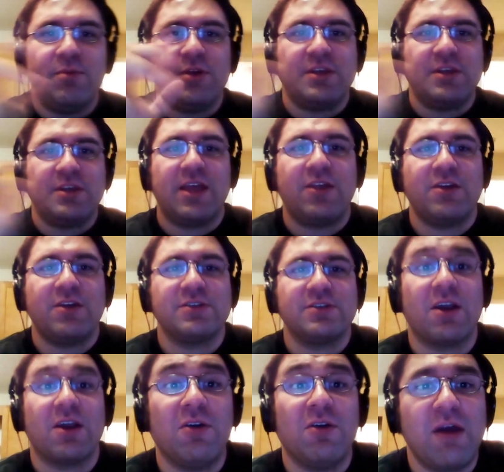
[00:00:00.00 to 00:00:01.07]
it together. I was
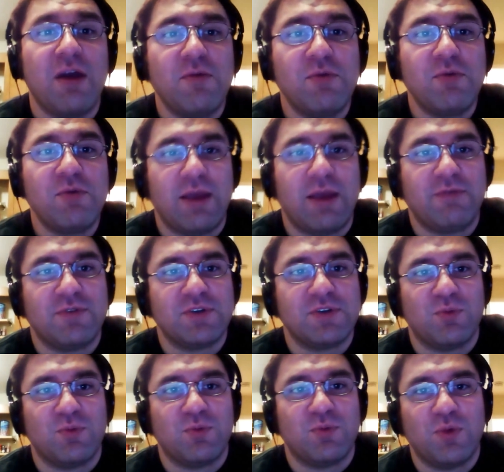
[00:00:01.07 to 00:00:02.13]
like, oh, that would make for
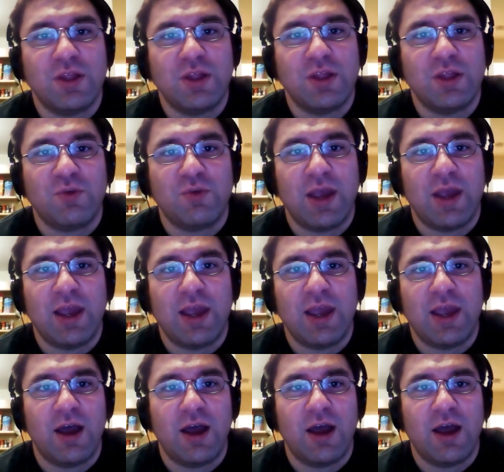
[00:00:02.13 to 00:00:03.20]
some really great
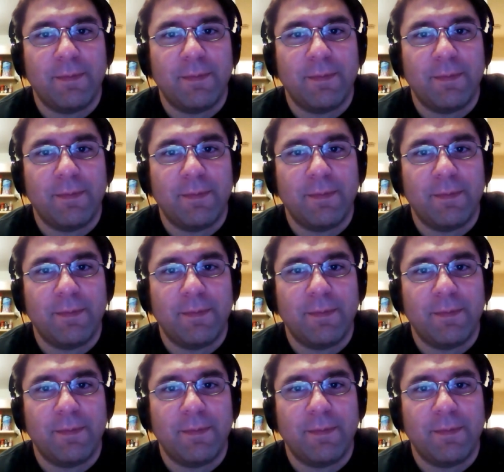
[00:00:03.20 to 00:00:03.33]
YouTube